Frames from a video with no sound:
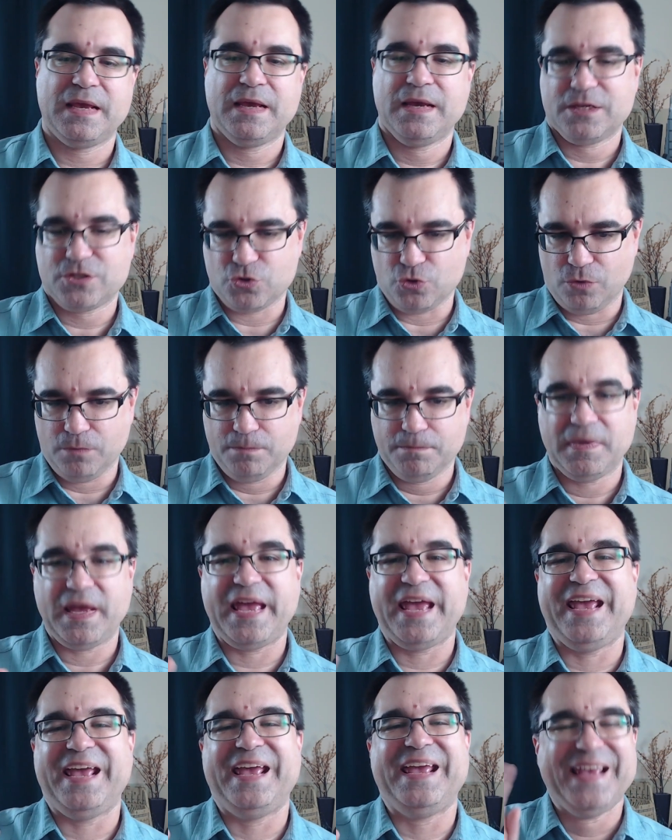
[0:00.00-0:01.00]
So,
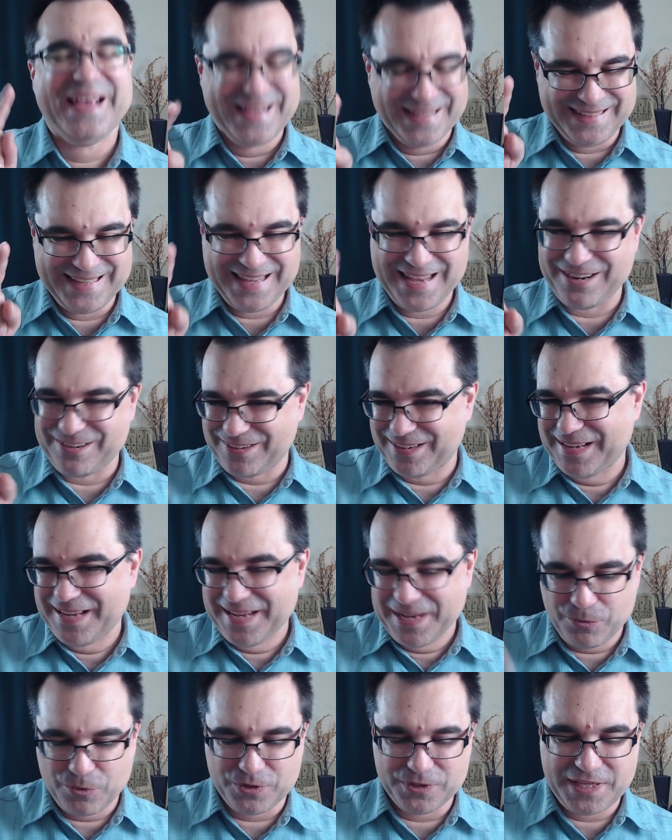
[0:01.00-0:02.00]
hey, there,
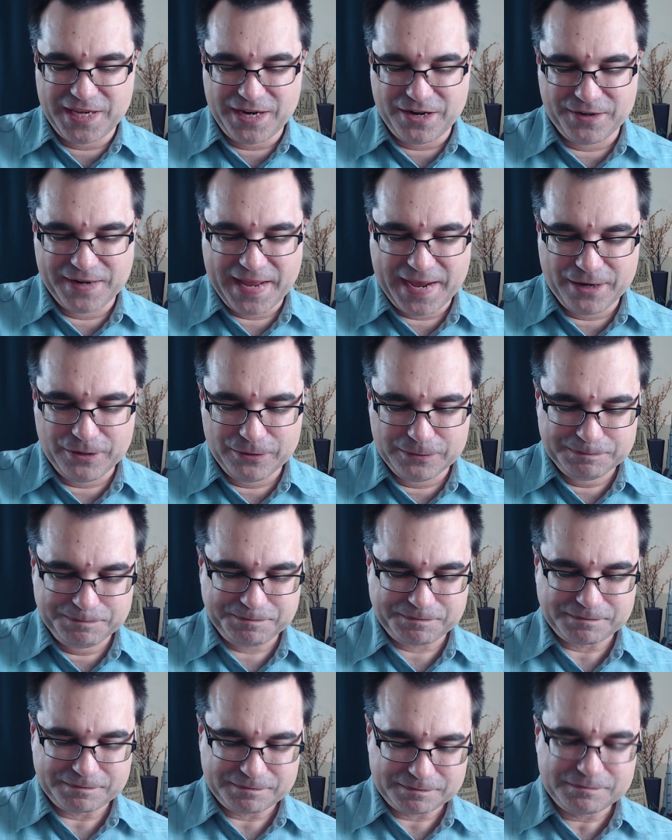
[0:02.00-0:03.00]
we're there now.
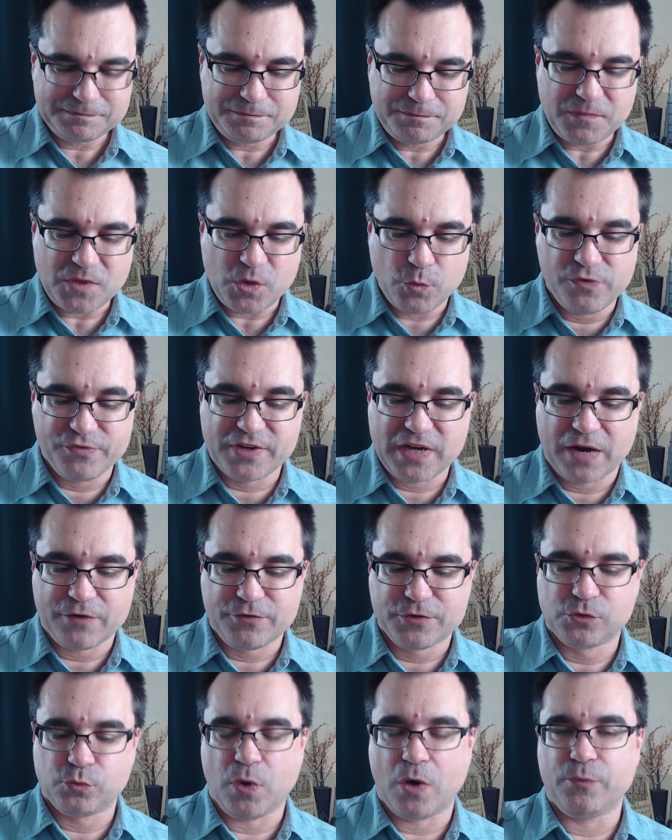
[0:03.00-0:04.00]
We've
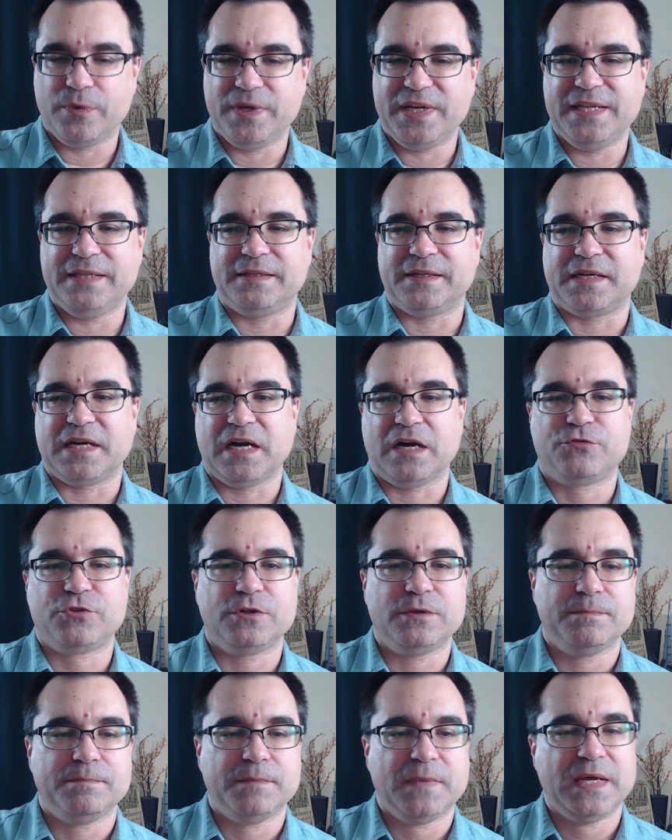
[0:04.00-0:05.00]
covered what we need to cover.
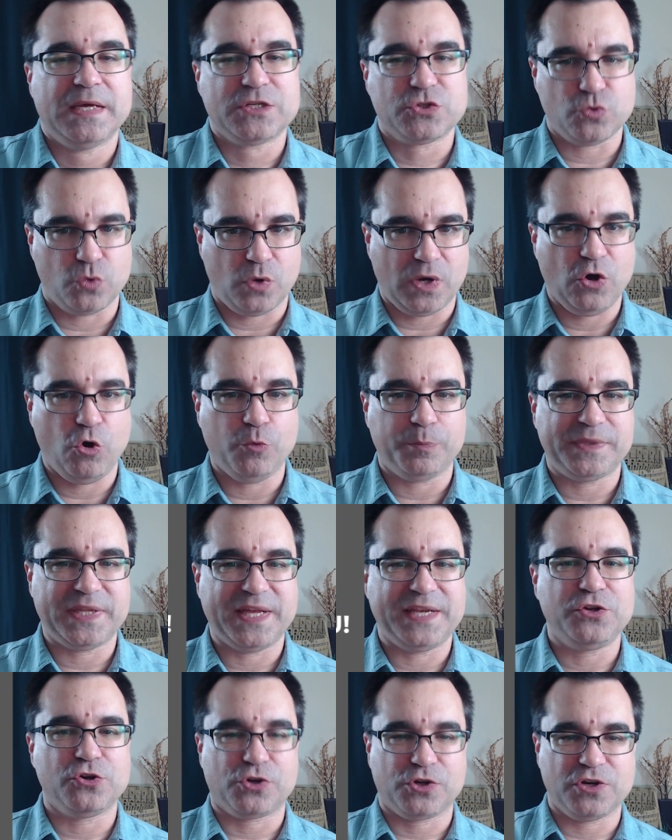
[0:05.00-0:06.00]
So I hope then
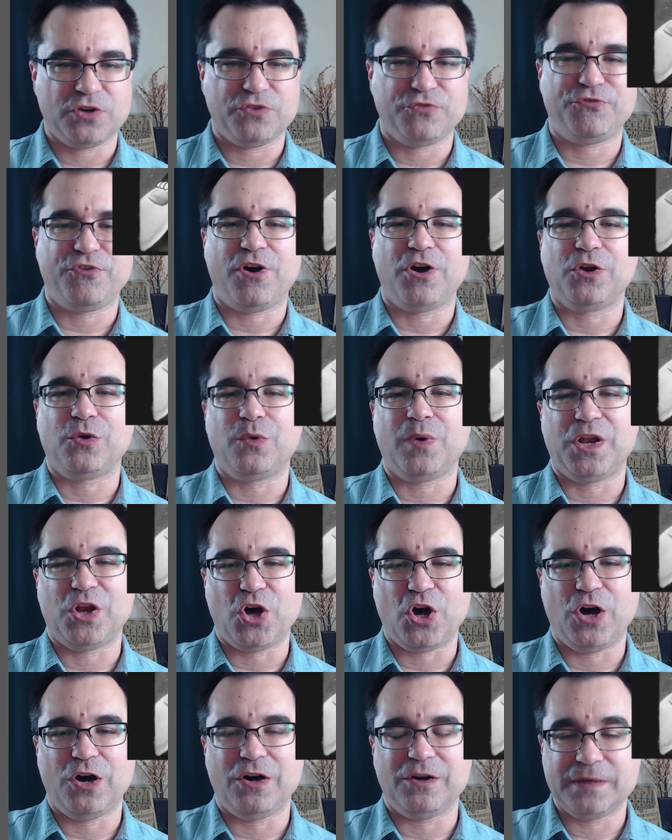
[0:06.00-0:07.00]
you're going to follow
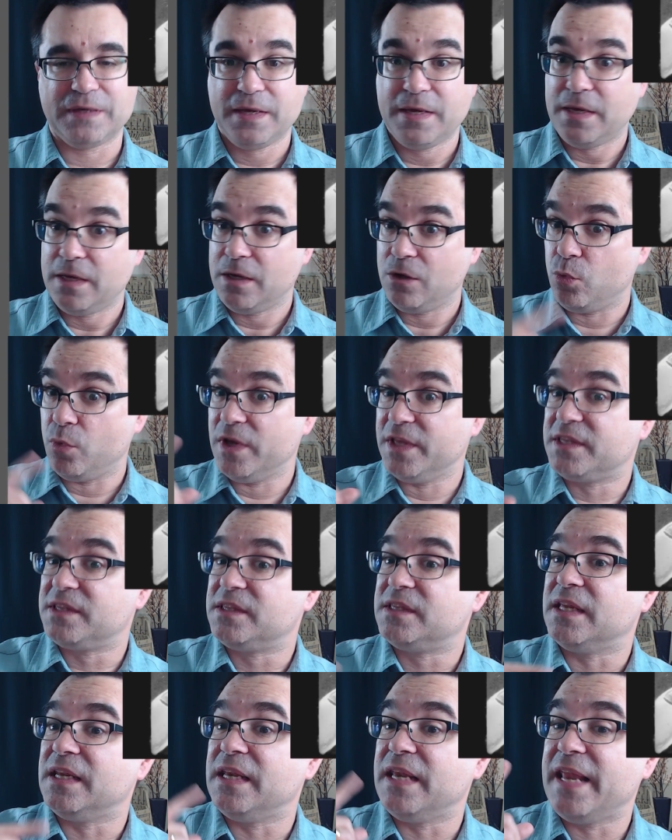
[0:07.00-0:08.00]
along with
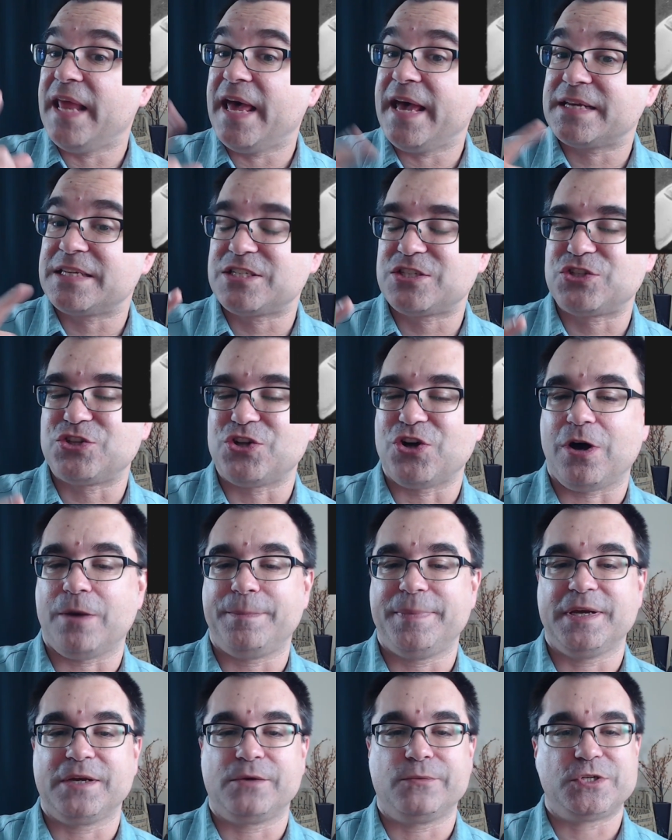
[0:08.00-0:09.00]
the next
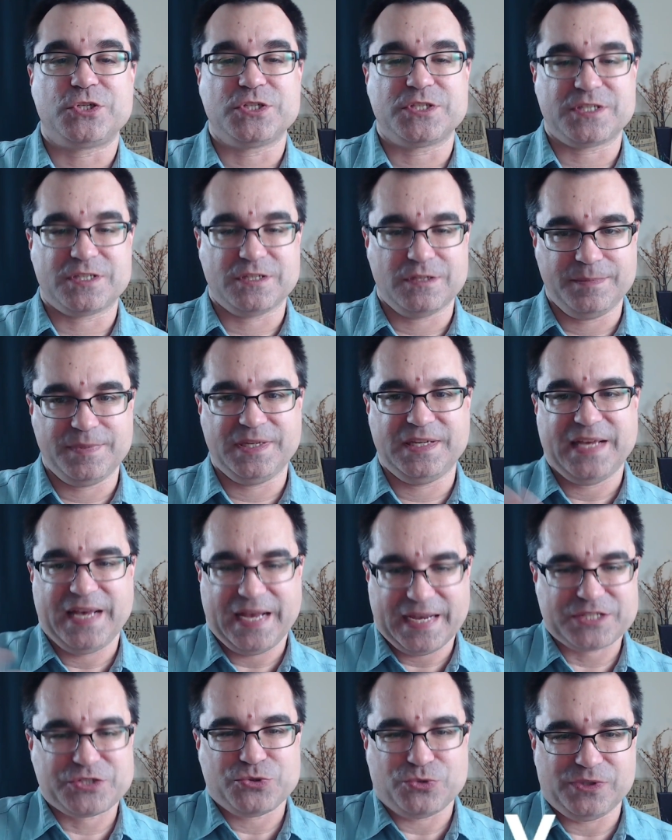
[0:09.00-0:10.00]
topic, which is going to be
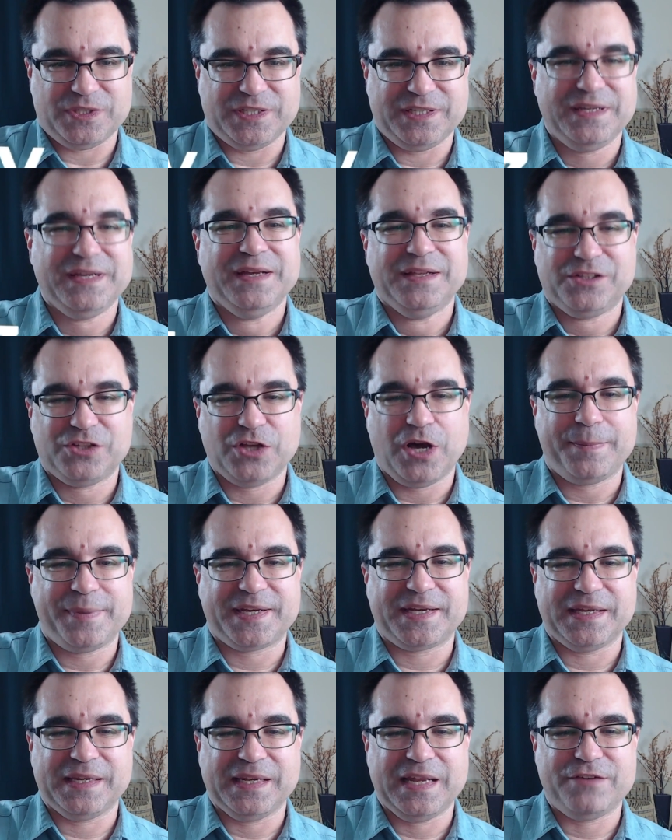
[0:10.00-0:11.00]
actually topic
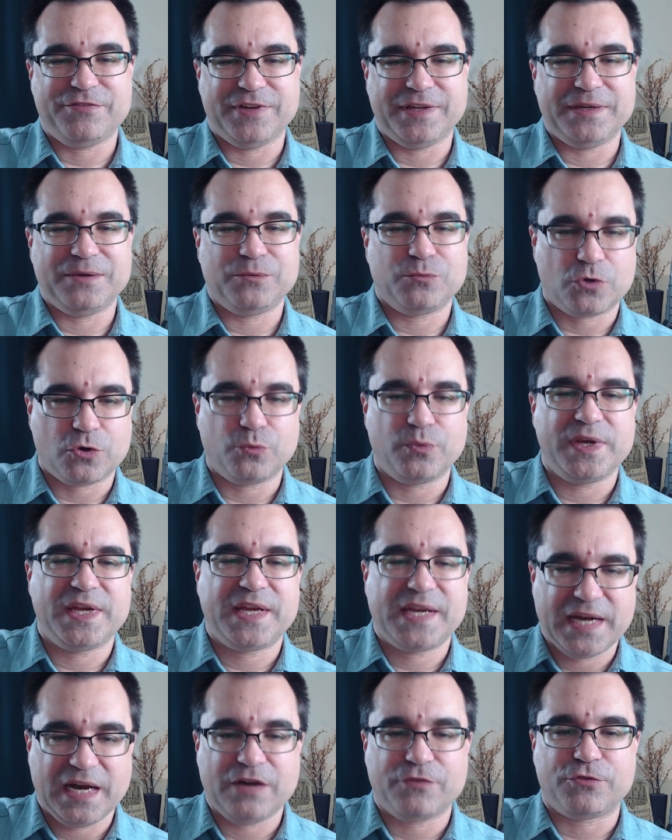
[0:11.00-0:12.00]
11, where we
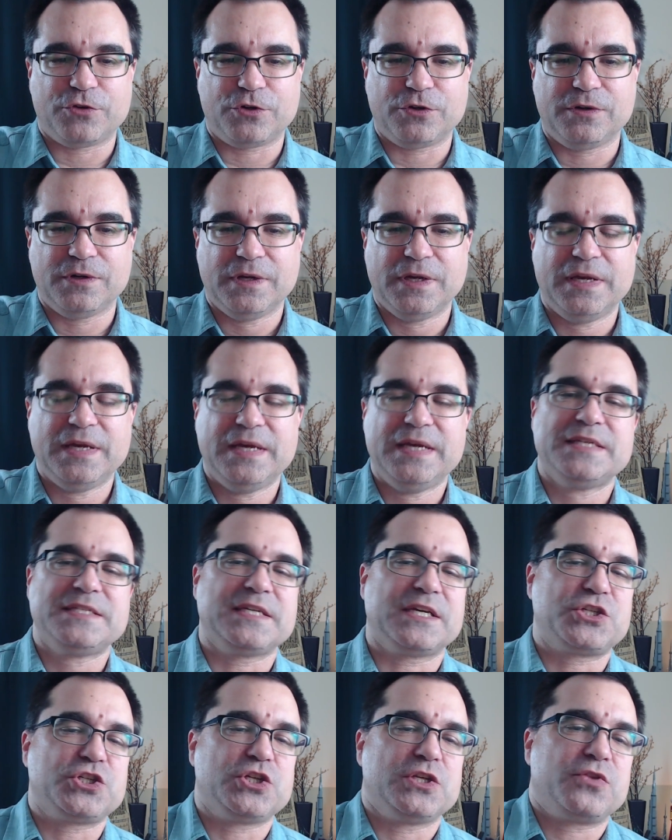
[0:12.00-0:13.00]
cover
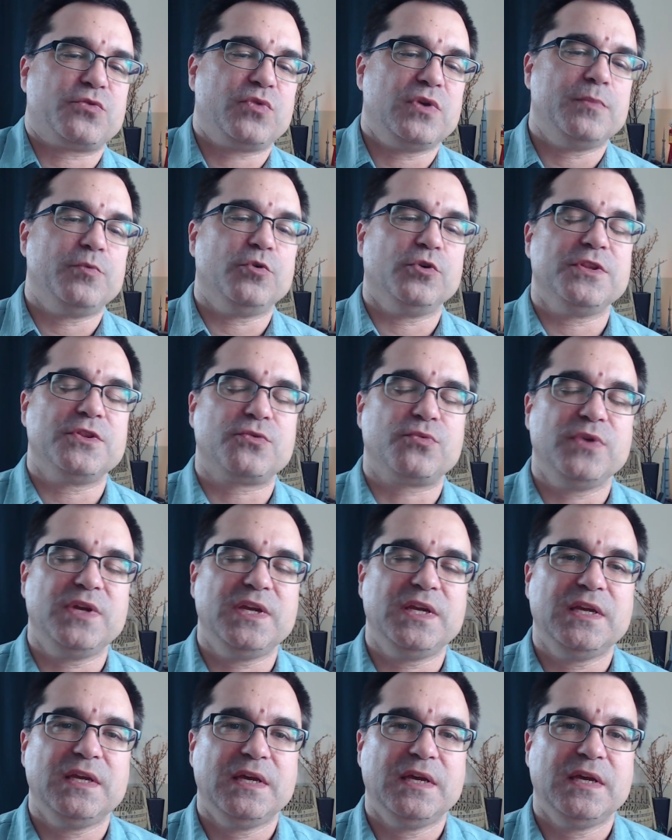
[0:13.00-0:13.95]
section 3.3